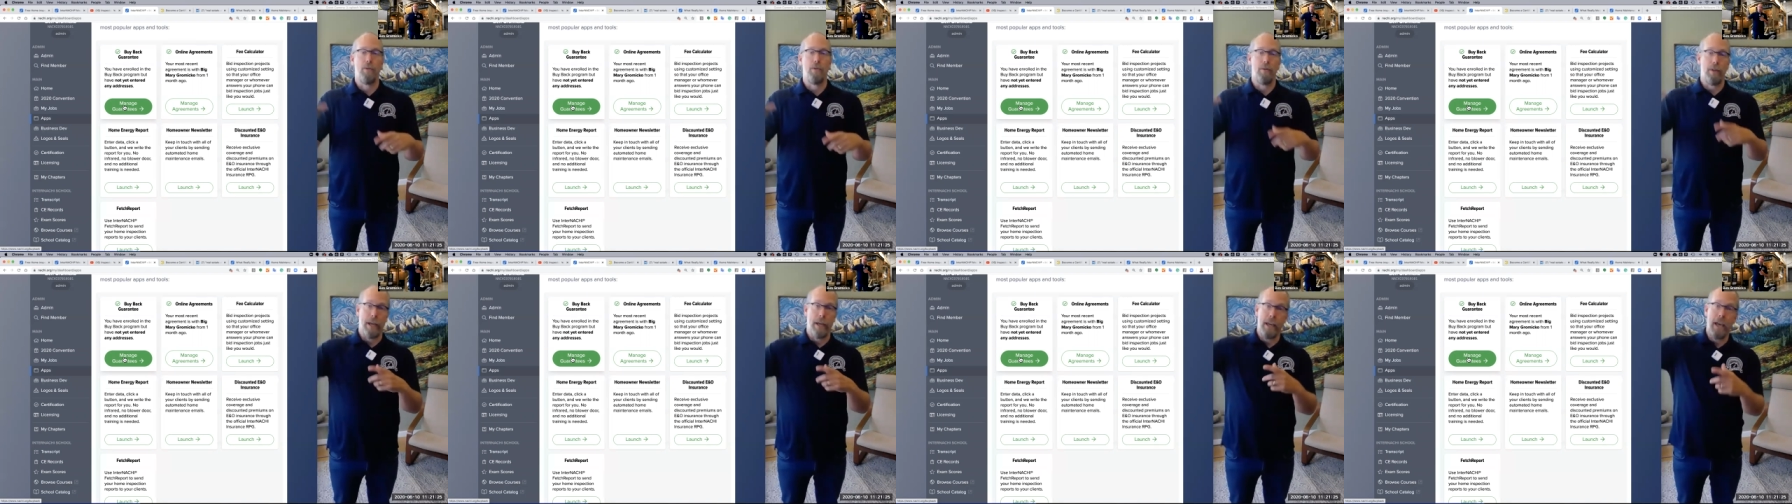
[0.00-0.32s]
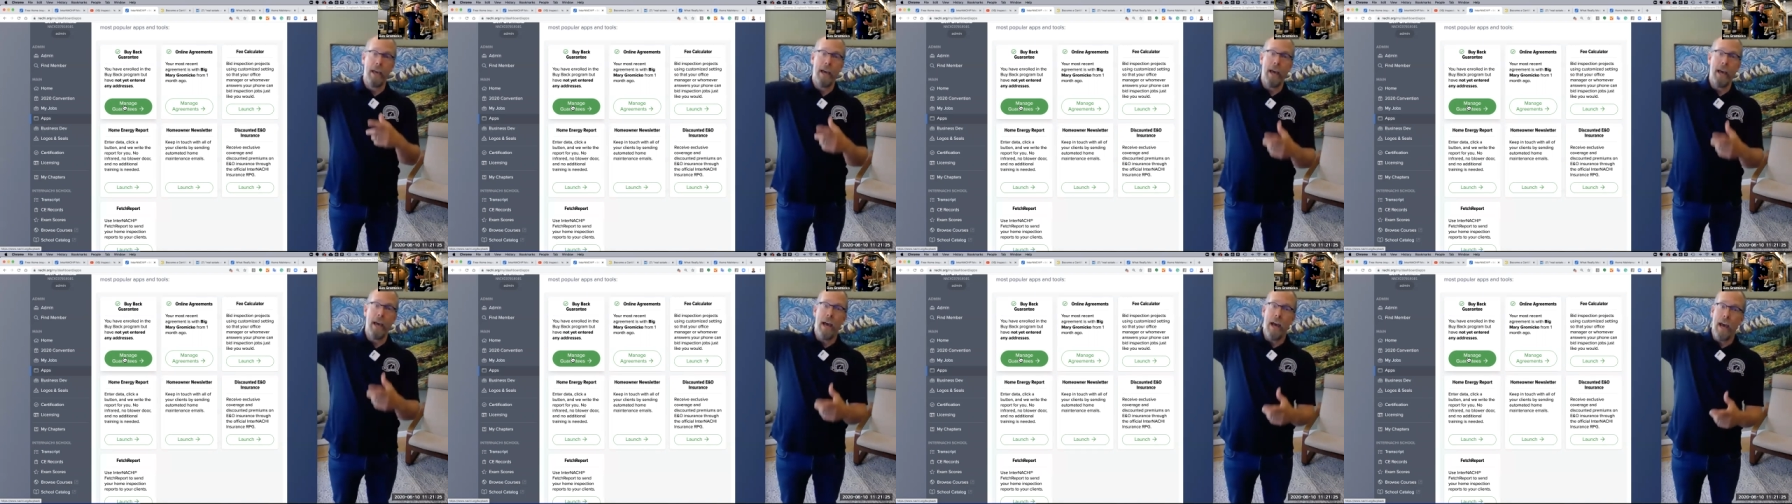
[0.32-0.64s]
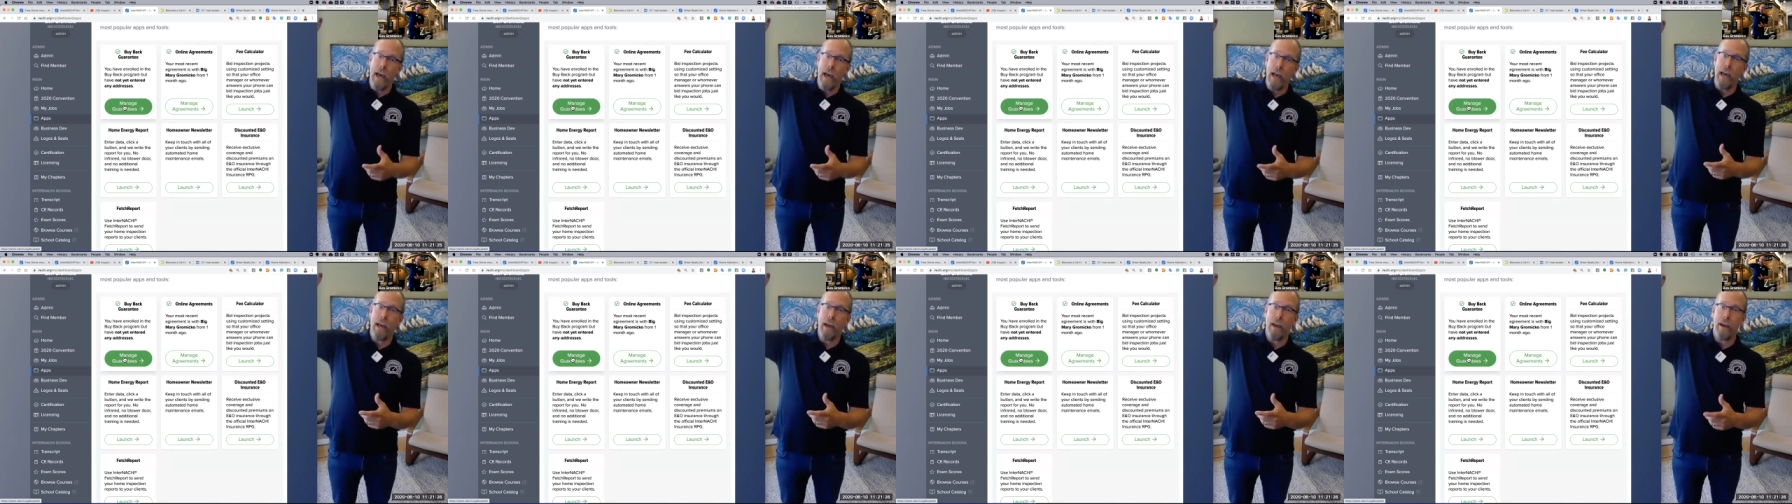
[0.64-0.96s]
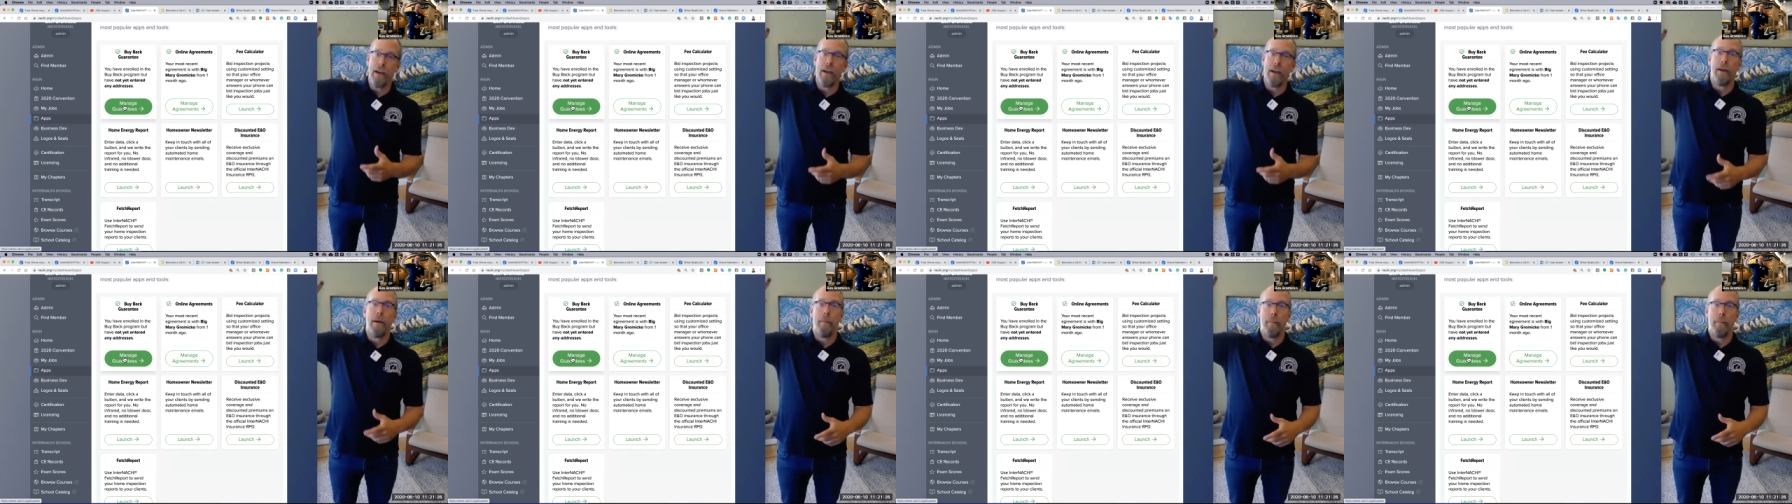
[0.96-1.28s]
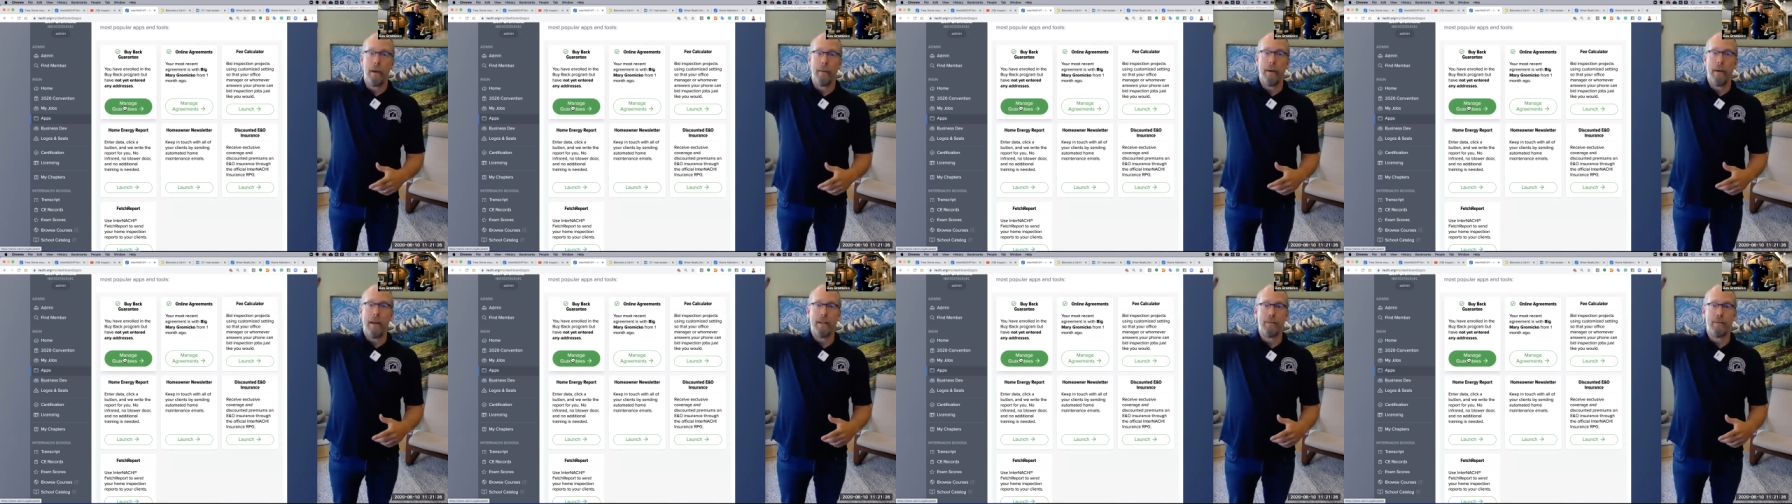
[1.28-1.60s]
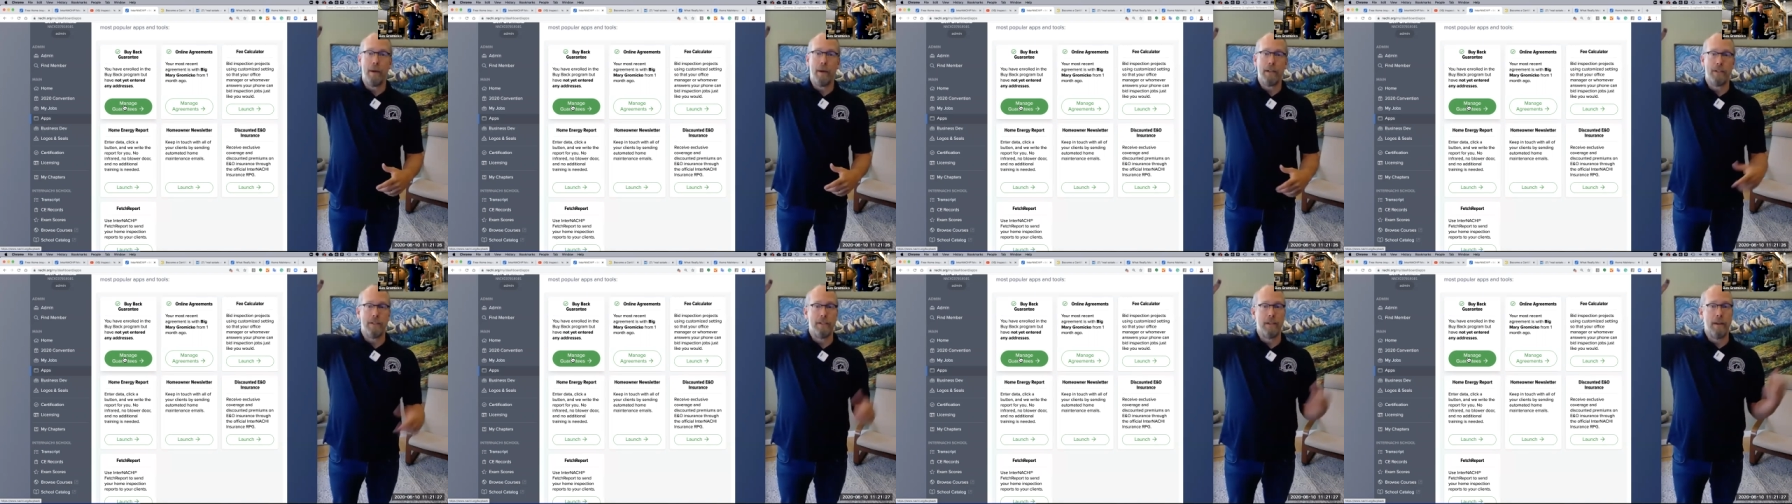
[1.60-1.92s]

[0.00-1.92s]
Like, hey, Big Ben inspections,